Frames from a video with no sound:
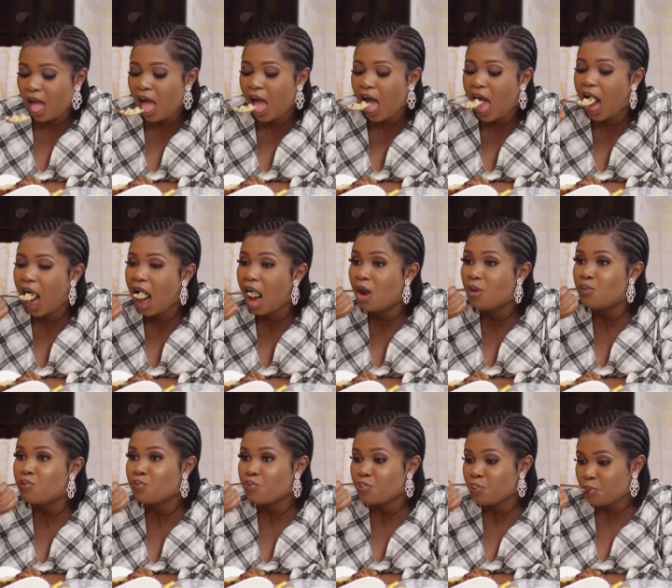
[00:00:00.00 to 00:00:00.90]
I love
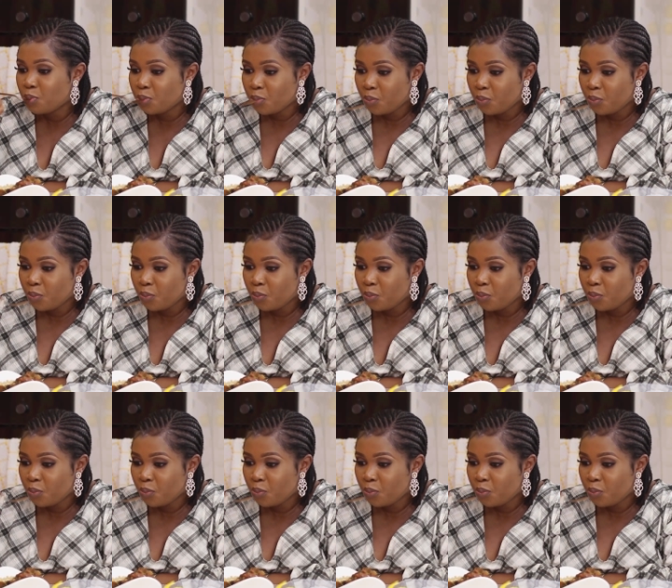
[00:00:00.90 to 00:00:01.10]
the